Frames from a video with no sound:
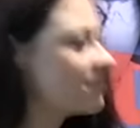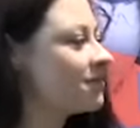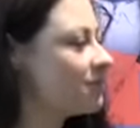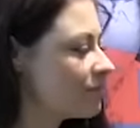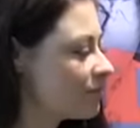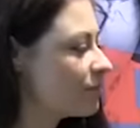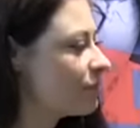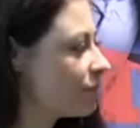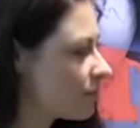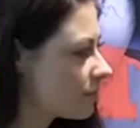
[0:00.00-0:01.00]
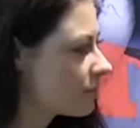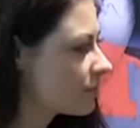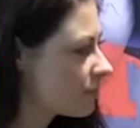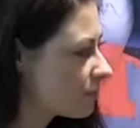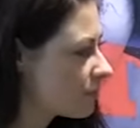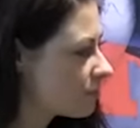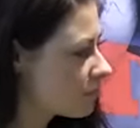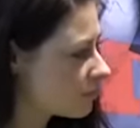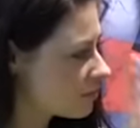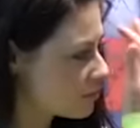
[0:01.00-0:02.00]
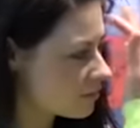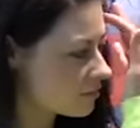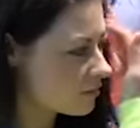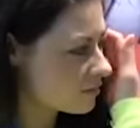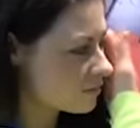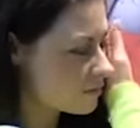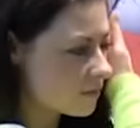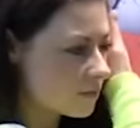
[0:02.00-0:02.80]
The person shown says nothing.